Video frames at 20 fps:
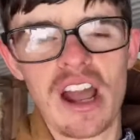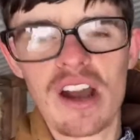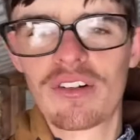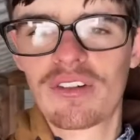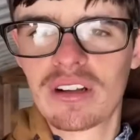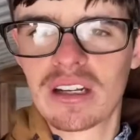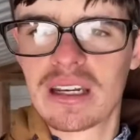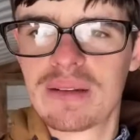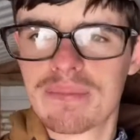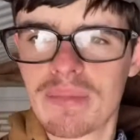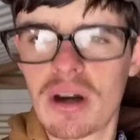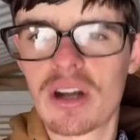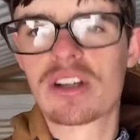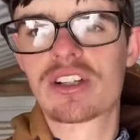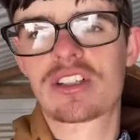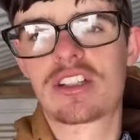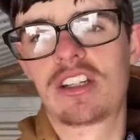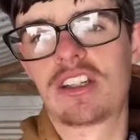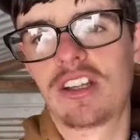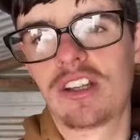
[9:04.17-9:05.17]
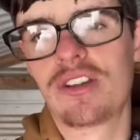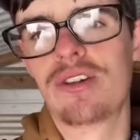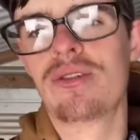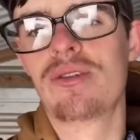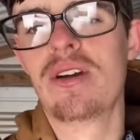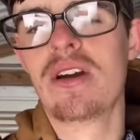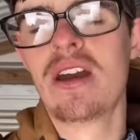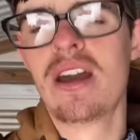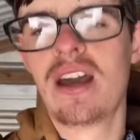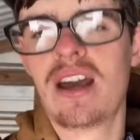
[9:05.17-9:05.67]
really much to do.
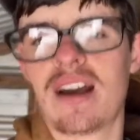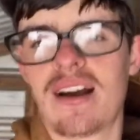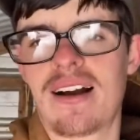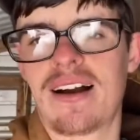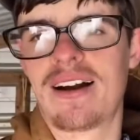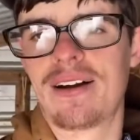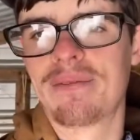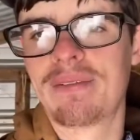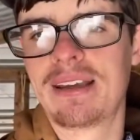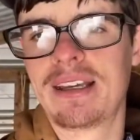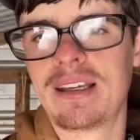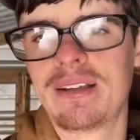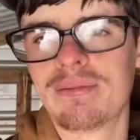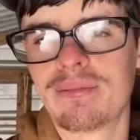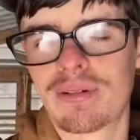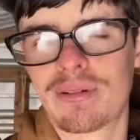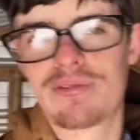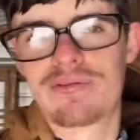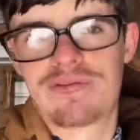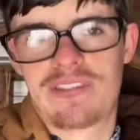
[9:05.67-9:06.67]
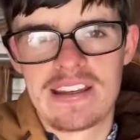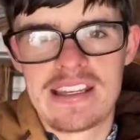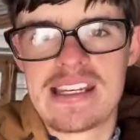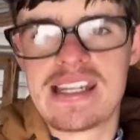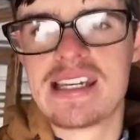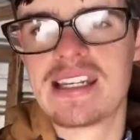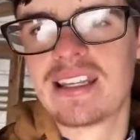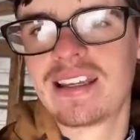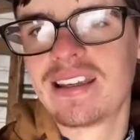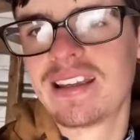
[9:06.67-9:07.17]
I mean,
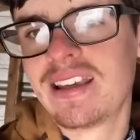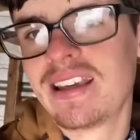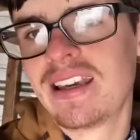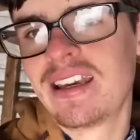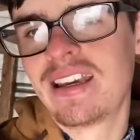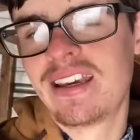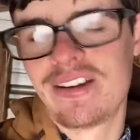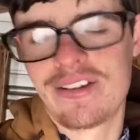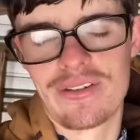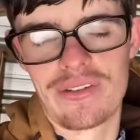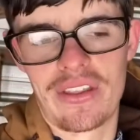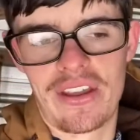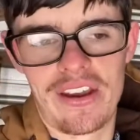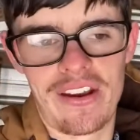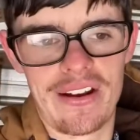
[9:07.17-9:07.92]
feed here and there.